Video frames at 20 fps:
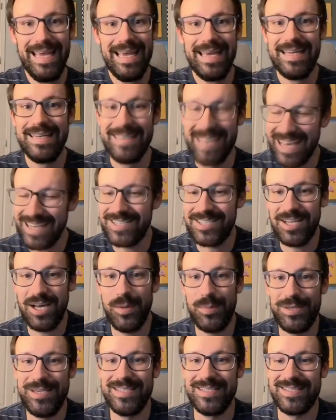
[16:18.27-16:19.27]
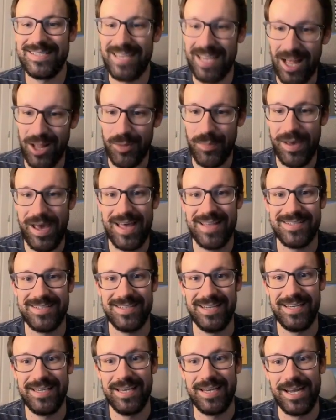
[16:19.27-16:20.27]
Next up is Telepath
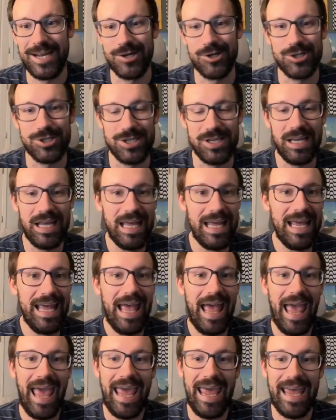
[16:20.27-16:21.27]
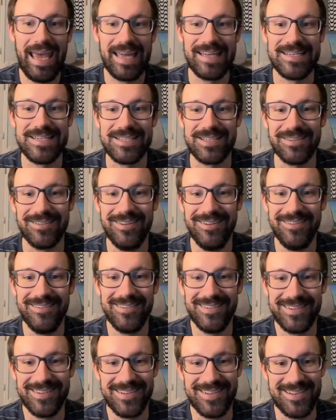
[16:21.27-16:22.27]
Psychic Energy, and
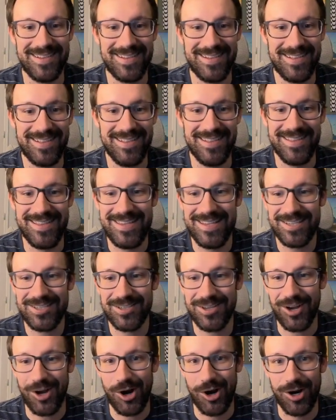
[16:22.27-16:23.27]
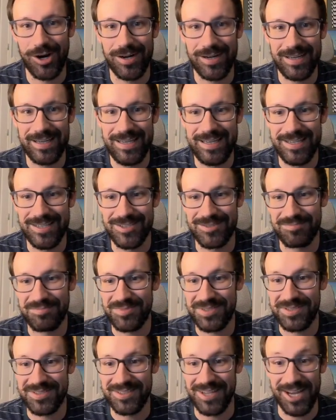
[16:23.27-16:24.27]
this card is
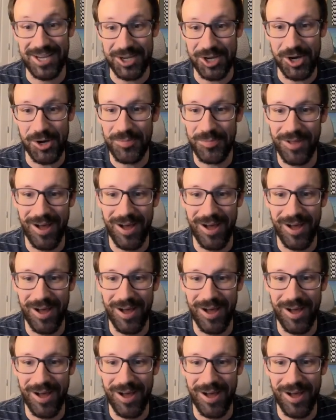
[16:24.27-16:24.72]
psycho.